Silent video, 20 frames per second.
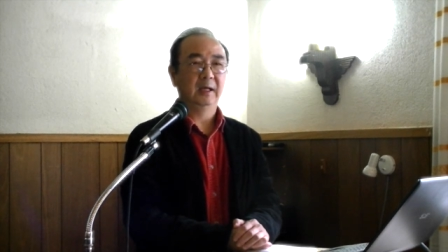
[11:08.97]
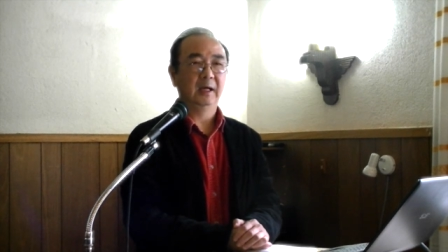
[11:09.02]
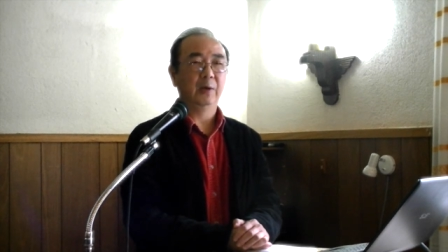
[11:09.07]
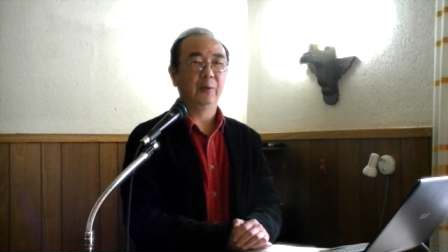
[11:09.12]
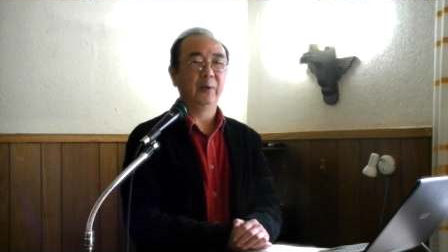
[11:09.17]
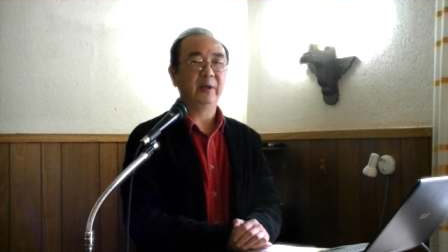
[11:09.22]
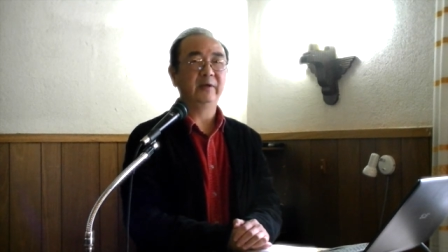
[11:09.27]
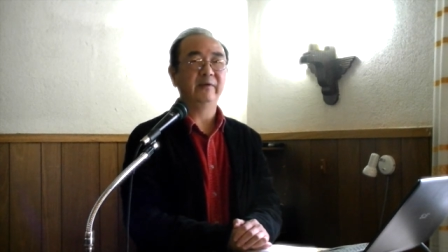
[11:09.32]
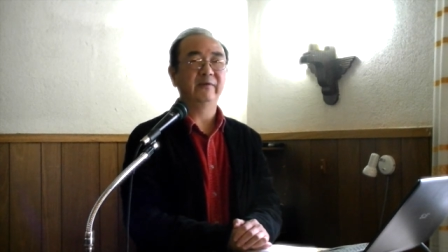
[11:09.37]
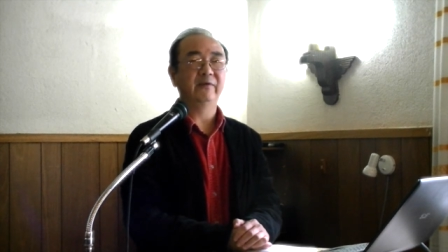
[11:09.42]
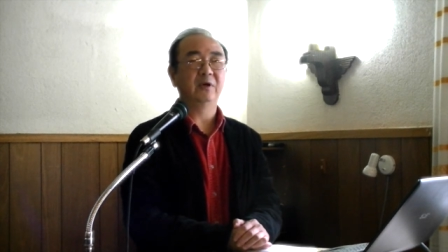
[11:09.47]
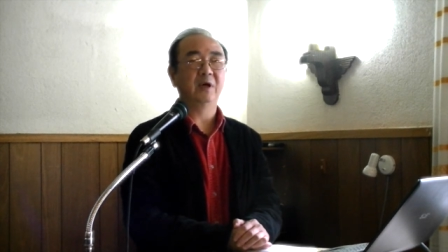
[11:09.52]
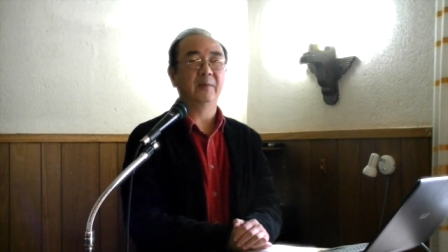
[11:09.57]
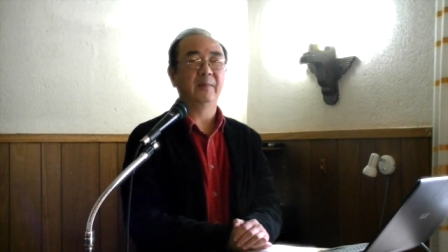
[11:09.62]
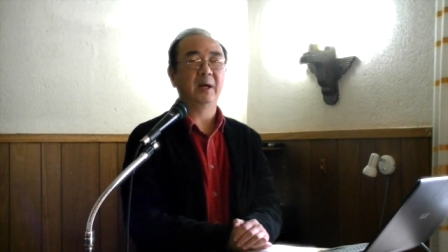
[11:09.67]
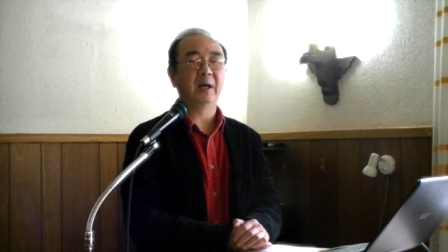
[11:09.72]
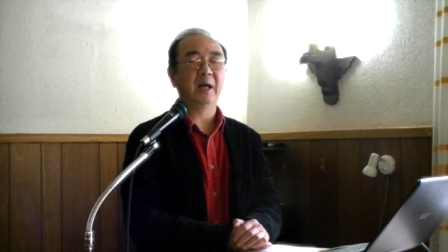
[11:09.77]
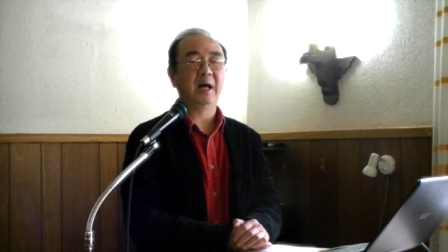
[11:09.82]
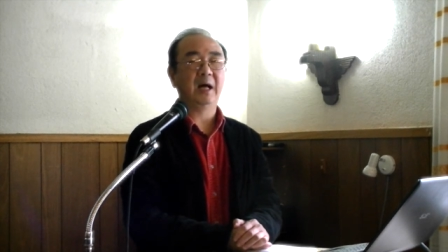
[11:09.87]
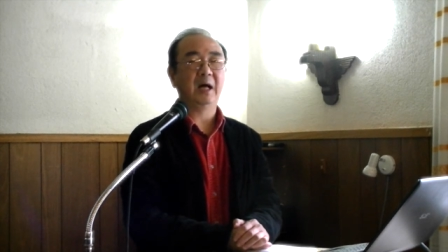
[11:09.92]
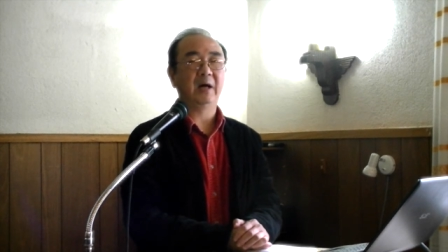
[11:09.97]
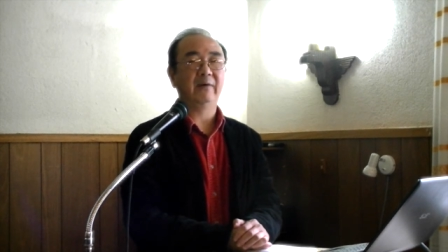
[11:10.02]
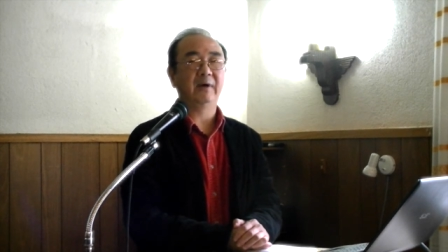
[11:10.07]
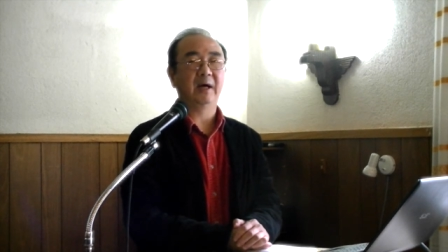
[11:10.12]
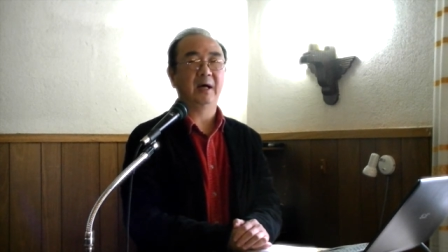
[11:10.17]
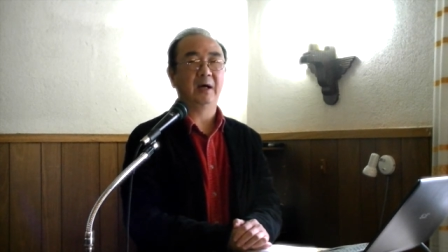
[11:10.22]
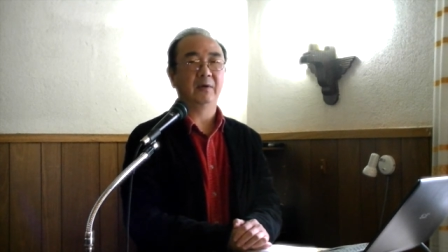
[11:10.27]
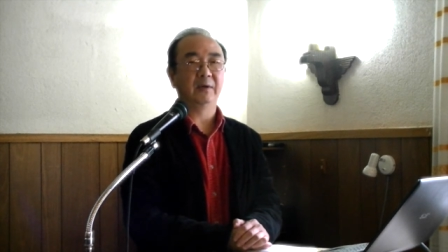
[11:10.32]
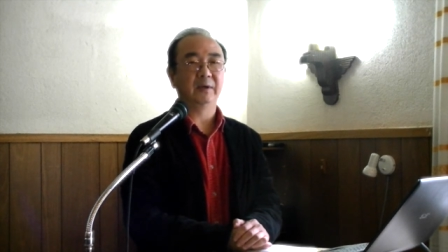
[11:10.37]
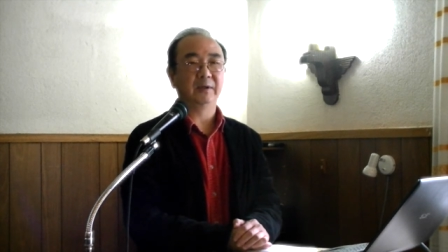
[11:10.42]
I waited for about half
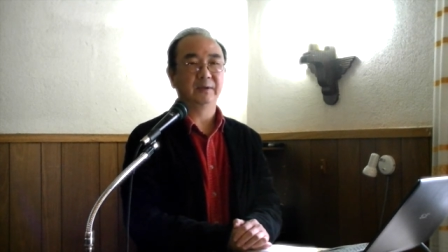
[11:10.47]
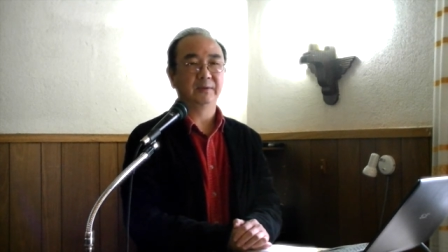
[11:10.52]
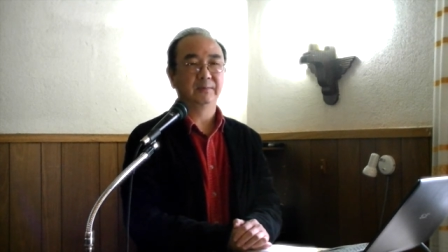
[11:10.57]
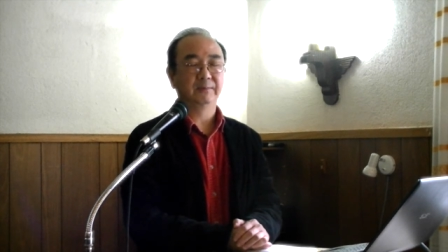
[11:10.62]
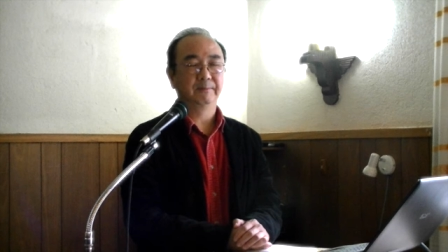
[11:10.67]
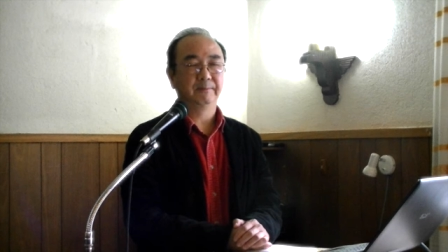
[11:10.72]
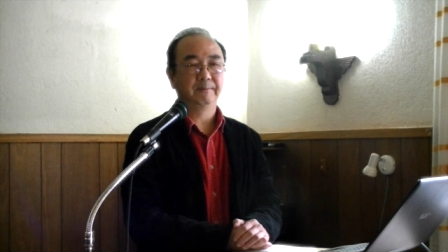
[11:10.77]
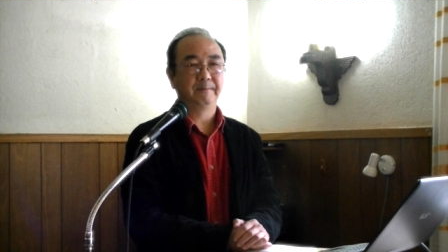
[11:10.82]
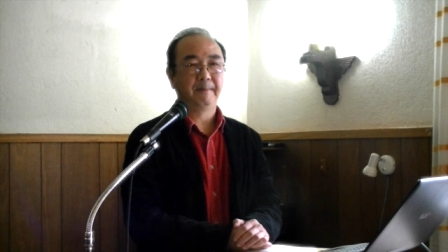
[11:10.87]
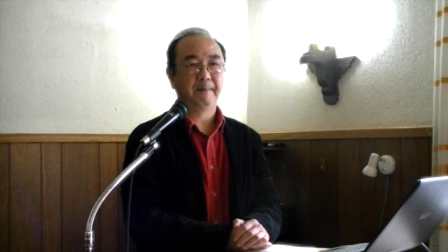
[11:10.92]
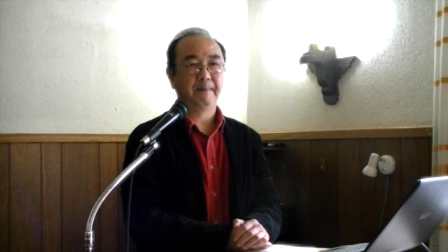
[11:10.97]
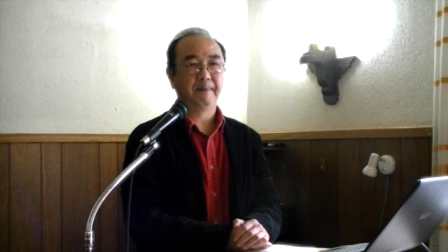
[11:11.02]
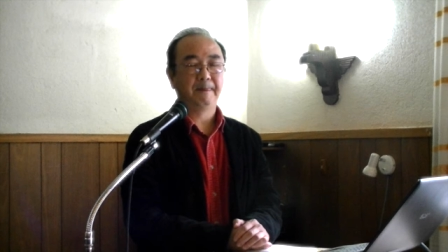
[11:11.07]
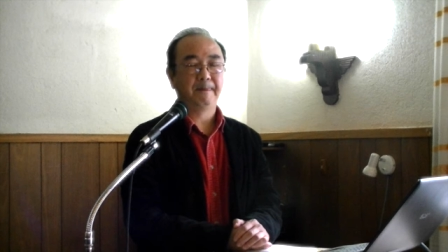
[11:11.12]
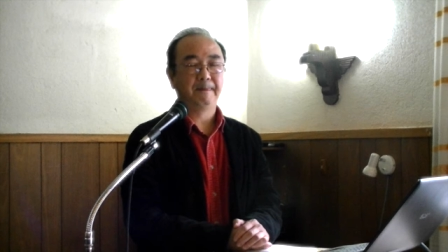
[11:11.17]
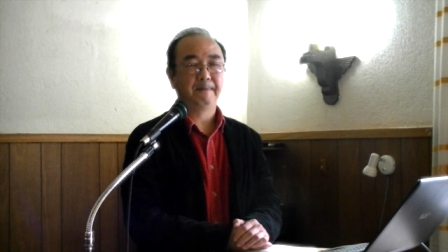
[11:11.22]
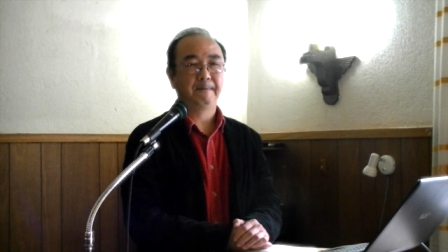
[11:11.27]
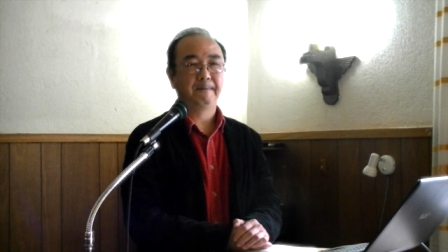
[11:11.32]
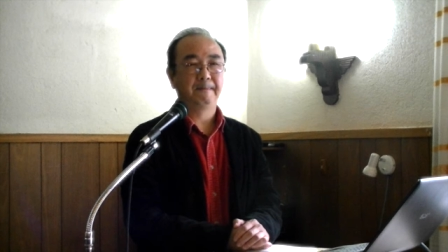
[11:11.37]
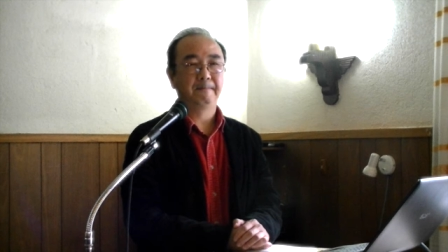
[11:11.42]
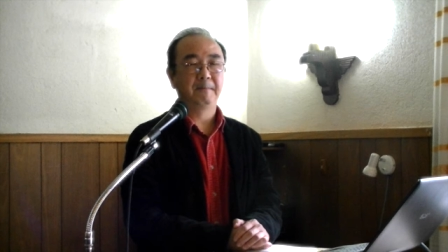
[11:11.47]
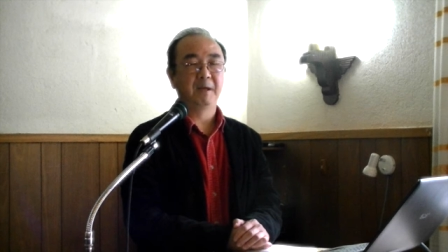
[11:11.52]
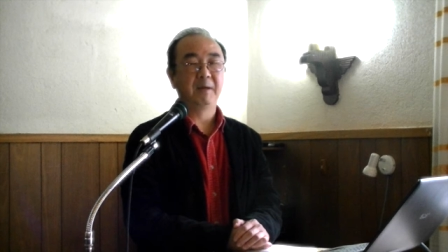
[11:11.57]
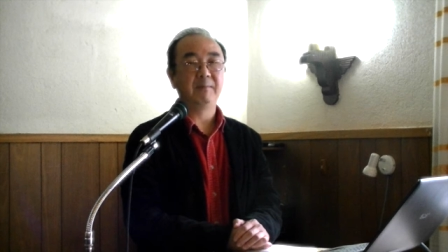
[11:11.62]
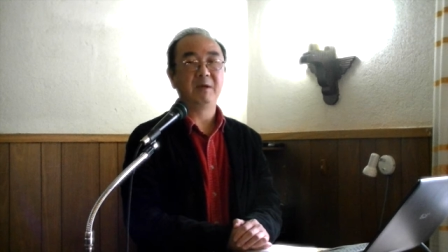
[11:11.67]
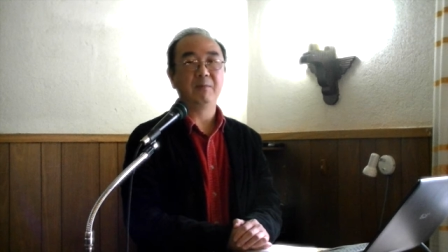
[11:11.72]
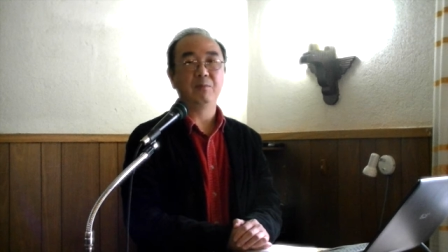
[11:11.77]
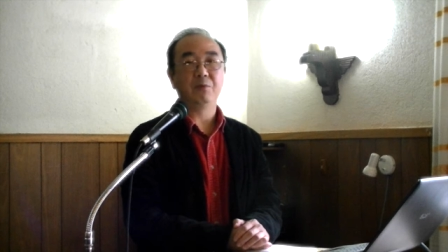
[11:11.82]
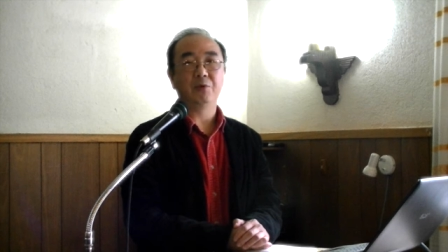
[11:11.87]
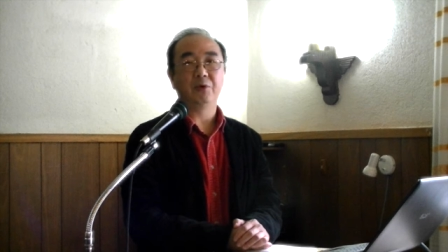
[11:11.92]
hour,
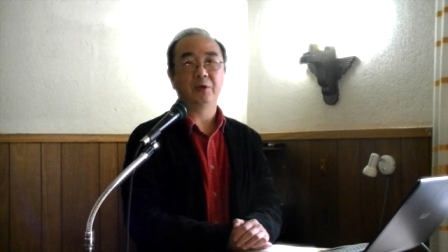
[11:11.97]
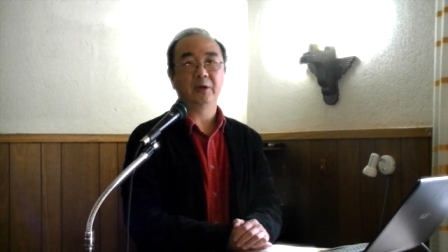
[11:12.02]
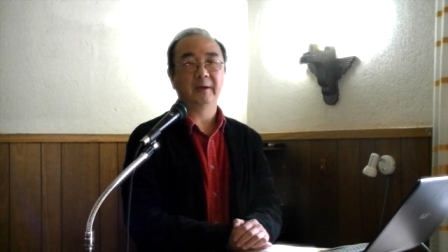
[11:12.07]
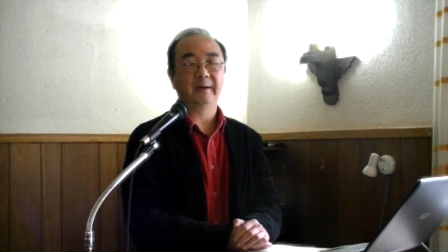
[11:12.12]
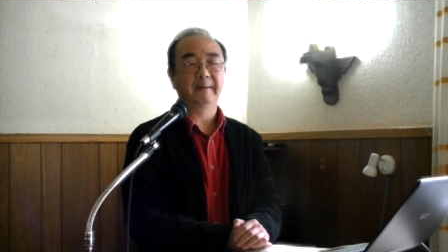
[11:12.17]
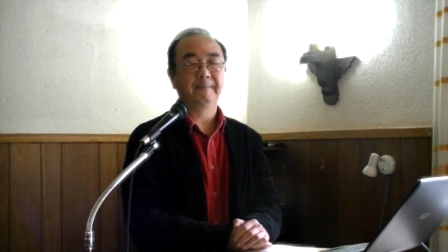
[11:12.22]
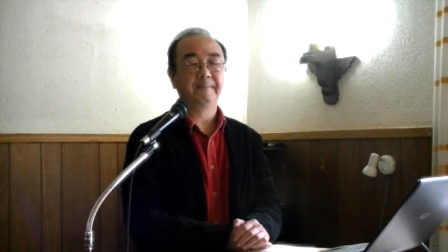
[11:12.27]
maybe more.